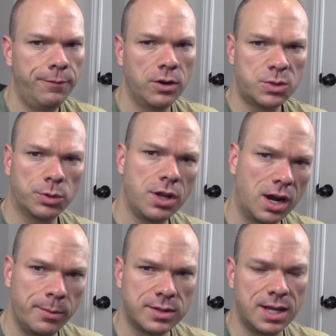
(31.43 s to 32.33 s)
First, we'll
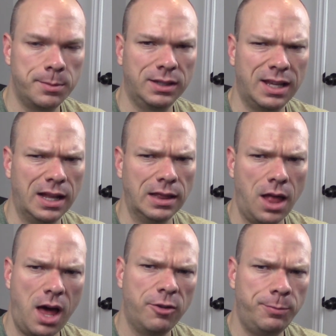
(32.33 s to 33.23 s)
talk about something that a
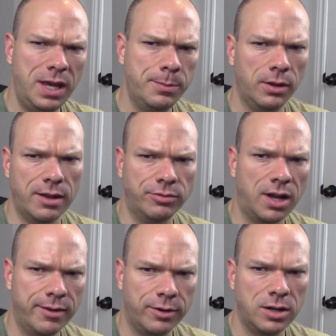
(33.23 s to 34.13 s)
lot of people have
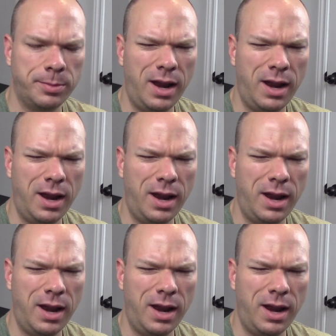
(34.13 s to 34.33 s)
covered,